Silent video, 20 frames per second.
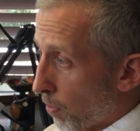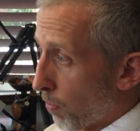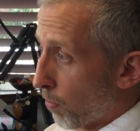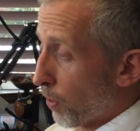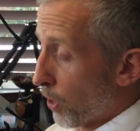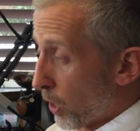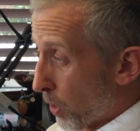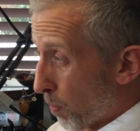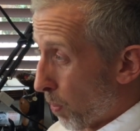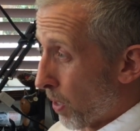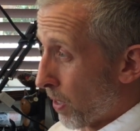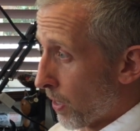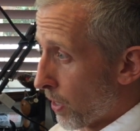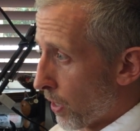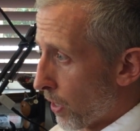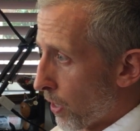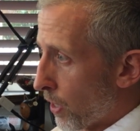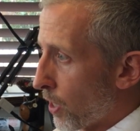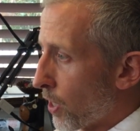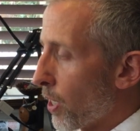
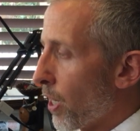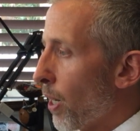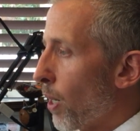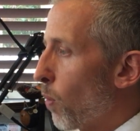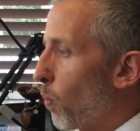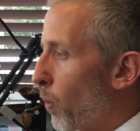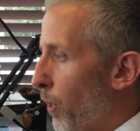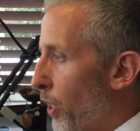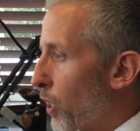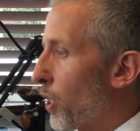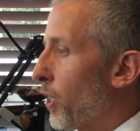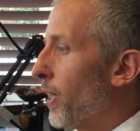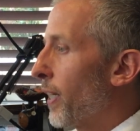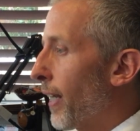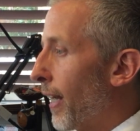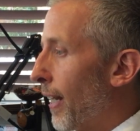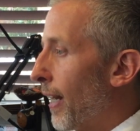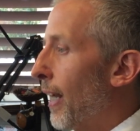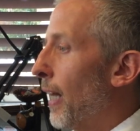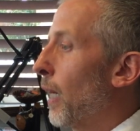responses which
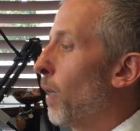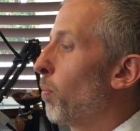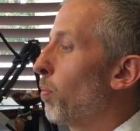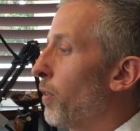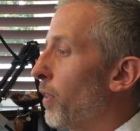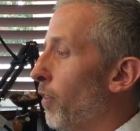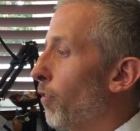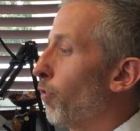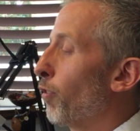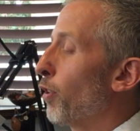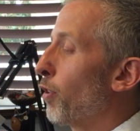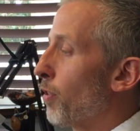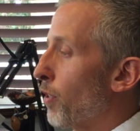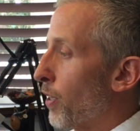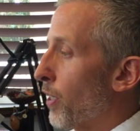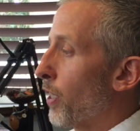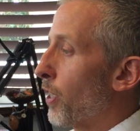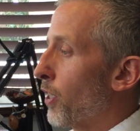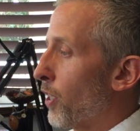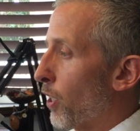can help diffuse
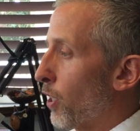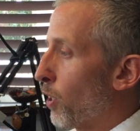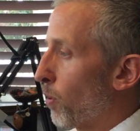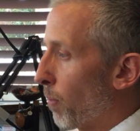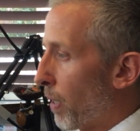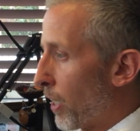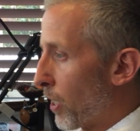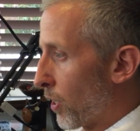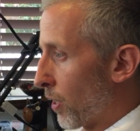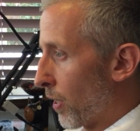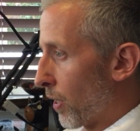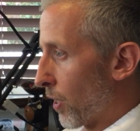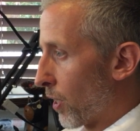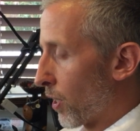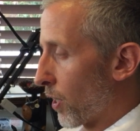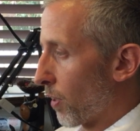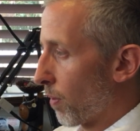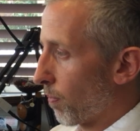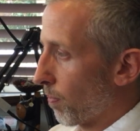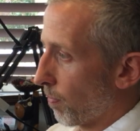these
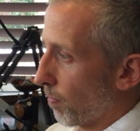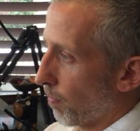situations.